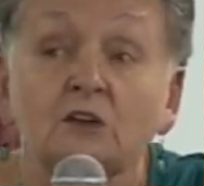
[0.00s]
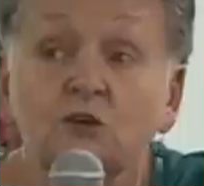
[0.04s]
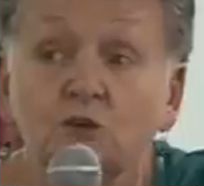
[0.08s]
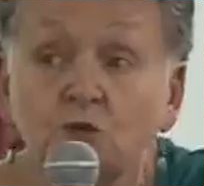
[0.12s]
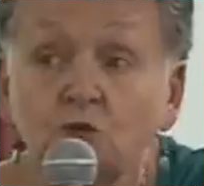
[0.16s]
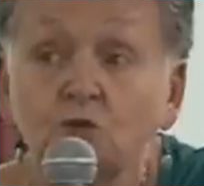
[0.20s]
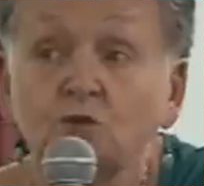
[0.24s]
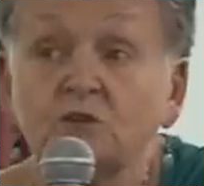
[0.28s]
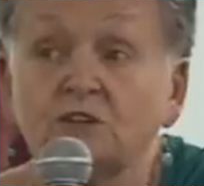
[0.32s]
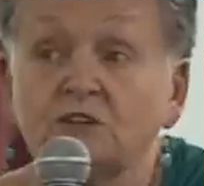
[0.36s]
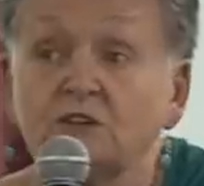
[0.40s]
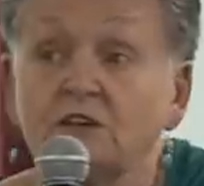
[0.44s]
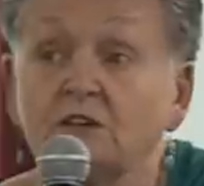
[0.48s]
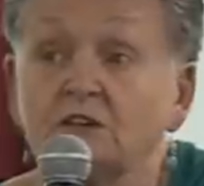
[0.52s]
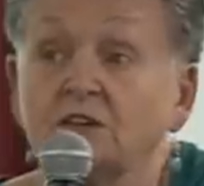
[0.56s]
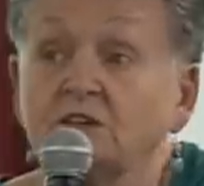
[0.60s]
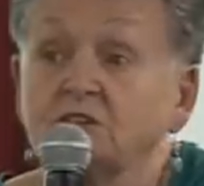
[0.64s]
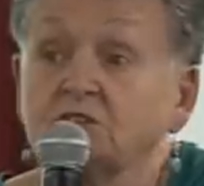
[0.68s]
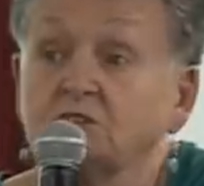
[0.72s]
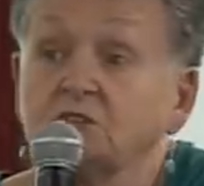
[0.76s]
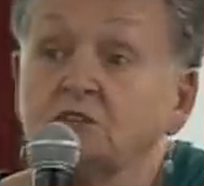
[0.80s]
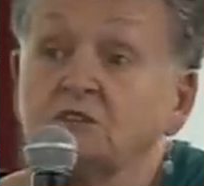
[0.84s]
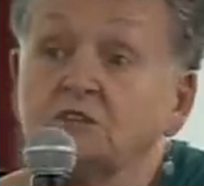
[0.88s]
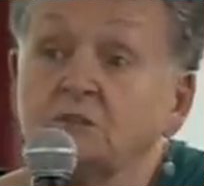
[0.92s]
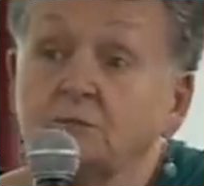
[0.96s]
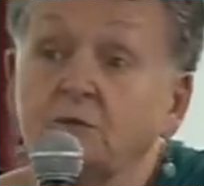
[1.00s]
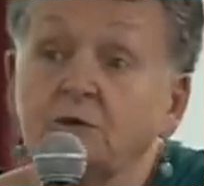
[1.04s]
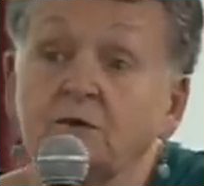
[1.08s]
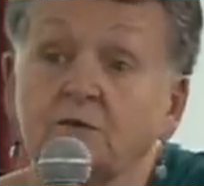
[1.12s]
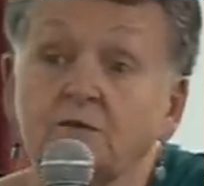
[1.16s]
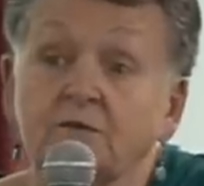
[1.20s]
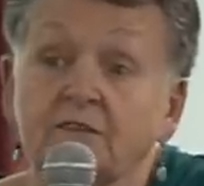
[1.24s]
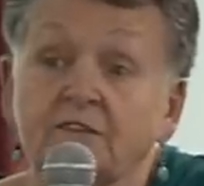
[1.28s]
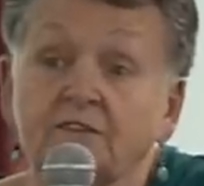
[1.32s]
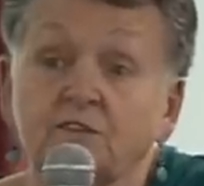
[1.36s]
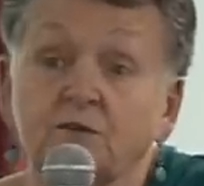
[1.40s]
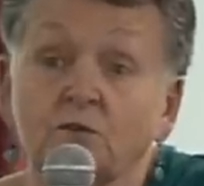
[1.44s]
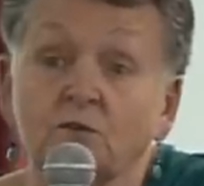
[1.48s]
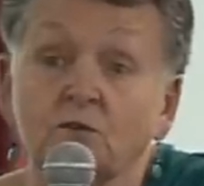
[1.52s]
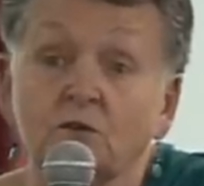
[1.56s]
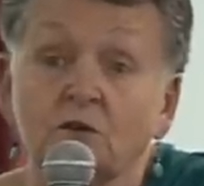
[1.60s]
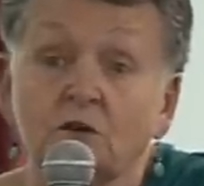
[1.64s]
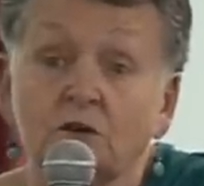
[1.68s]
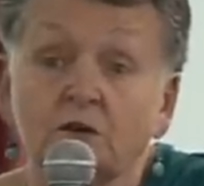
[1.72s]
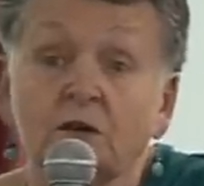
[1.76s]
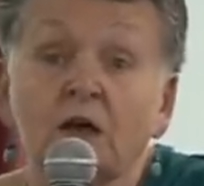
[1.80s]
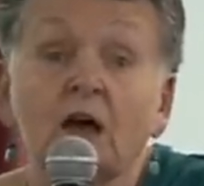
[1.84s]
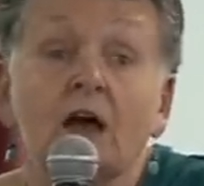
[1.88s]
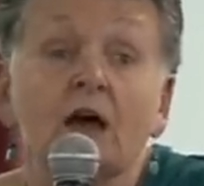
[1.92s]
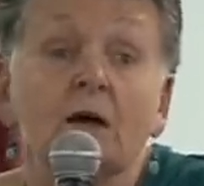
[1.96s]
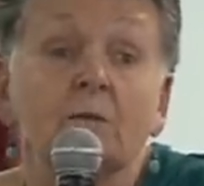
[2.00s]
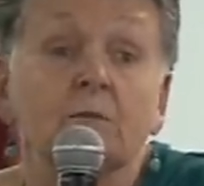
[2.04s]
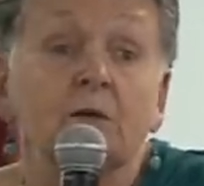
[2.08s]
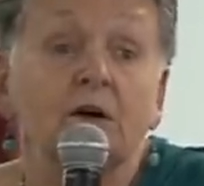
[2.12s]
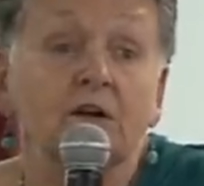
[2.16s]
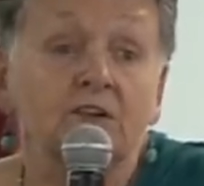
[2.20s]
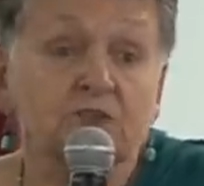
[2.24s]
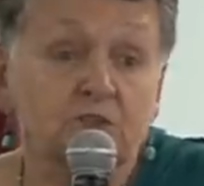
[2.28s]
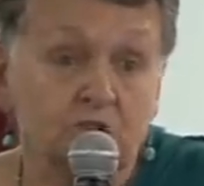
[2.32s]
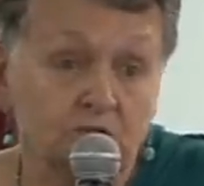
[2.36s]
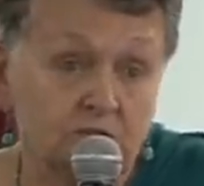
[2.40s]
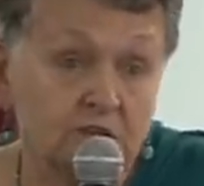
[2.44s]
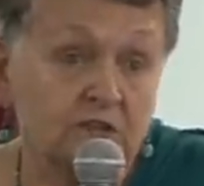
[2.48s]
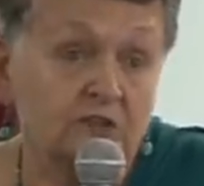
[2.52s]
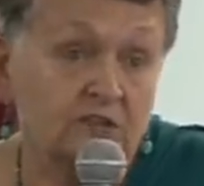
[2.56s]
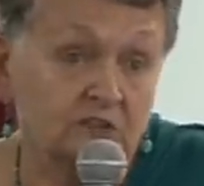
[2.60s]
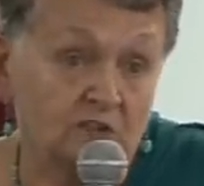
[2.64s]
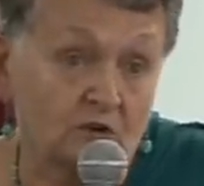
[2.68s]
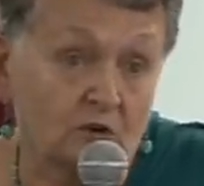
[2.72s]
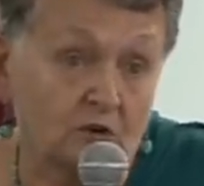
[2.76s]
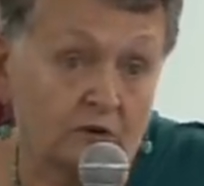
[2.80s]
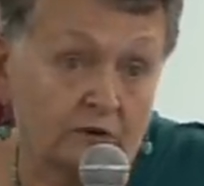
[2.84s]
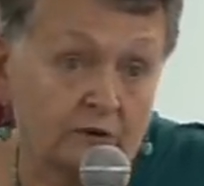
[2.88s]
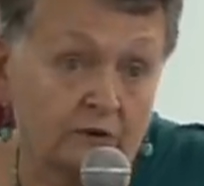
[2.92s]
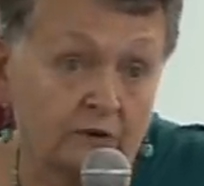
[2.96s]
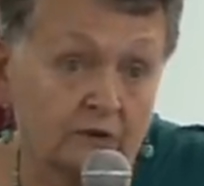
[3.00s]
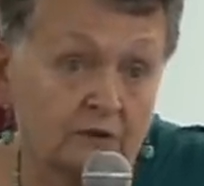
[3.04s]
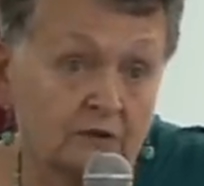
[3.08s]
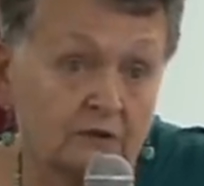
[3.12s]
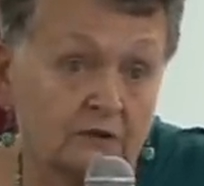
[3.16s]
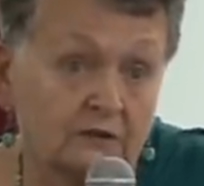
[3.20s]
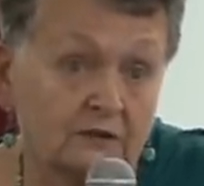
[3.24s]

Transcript: You can only turn the pelvic floor on by turning it on.